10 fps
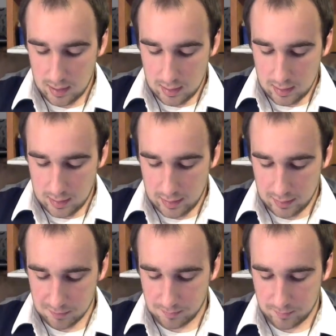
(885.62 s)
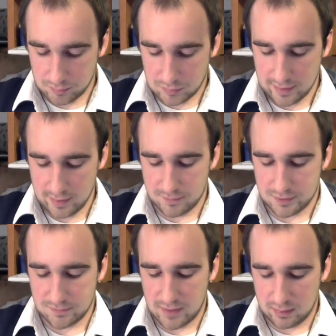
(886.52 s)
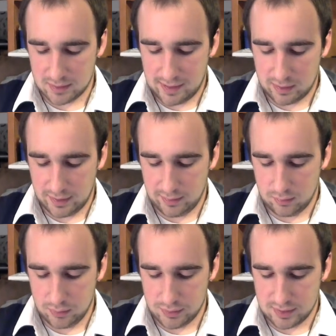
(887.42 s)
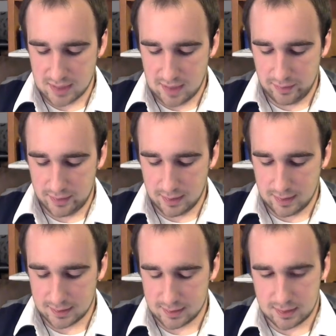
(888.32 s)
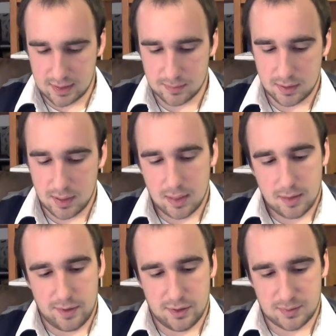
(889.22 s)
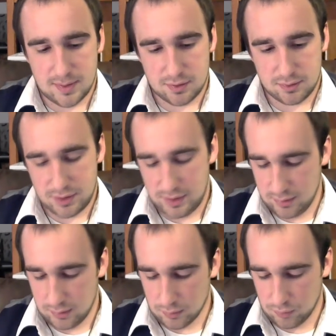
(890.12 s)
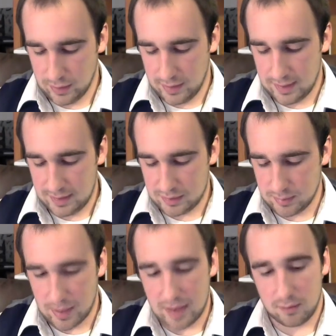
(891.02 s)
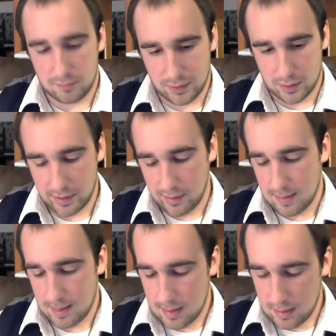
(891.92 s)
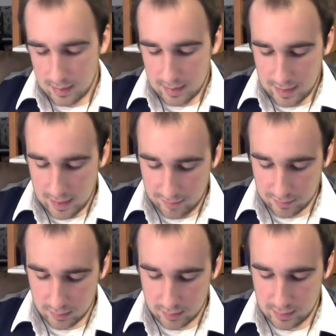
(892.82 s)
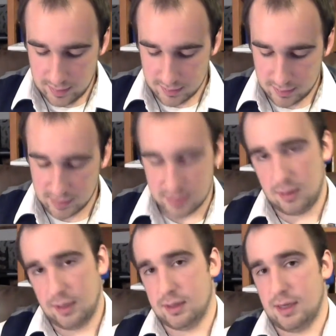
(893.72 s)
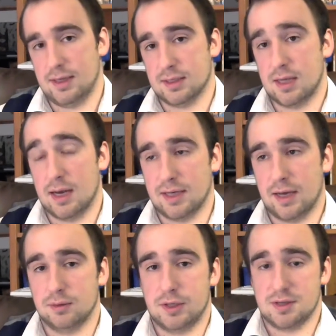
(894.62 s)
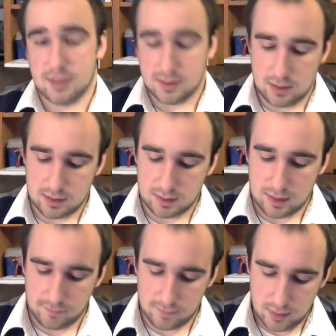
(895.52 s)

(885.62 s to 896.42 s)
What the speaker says: And then for his final dial, he loses everything except the special shield, regains the Battle Fury, and after his 6th click, he is knocked out. So he has 6 clicks of life.